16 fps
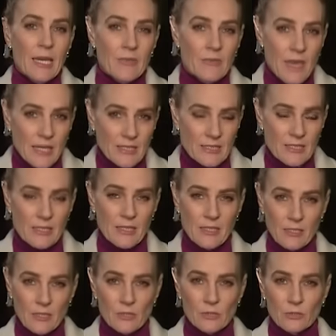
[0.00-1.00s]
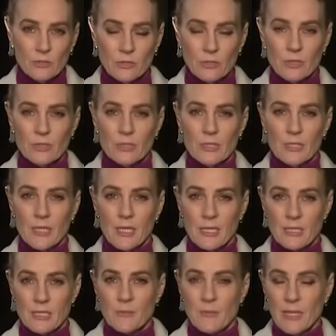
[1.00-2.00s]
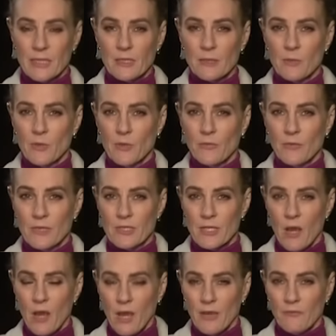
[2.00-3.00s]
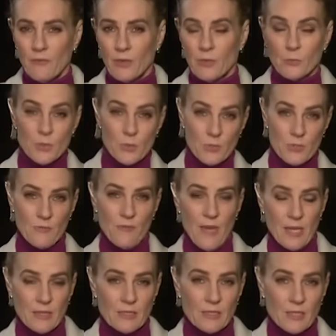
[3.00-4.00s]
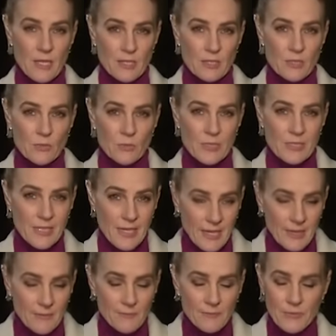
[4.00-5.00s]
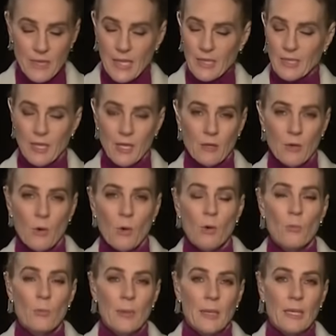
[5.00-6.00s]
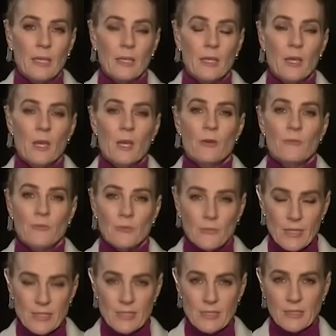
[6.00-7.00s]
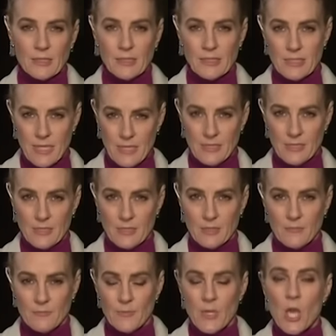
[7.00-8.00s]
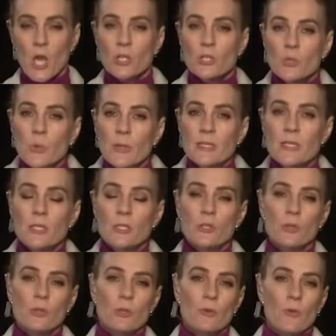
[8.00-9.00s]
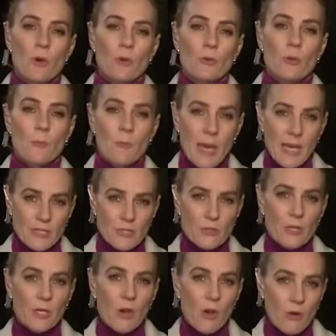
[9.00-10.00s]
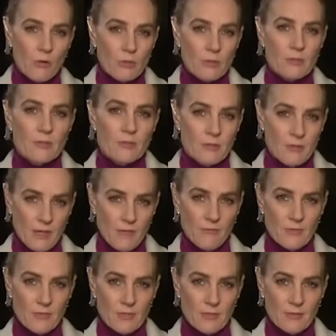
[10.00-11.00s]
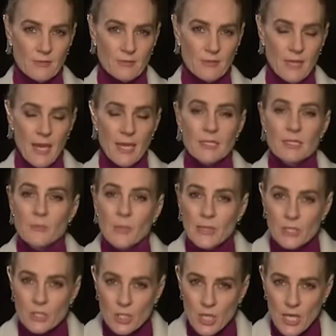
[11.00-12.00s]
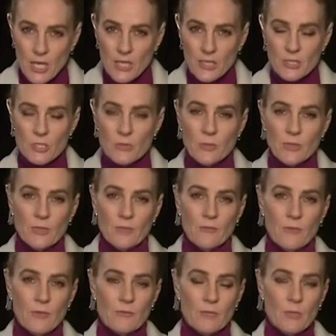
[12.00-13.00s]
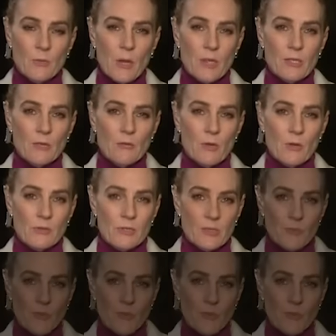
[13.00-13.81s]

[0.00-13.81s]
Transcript: and that included uh, Samantha Murphy's iPhone, which was found next to a dam. They are all being forensically tested. twenty-two-year-old Patrick Oren Stevenson has been charged with the fifty-one-year-old's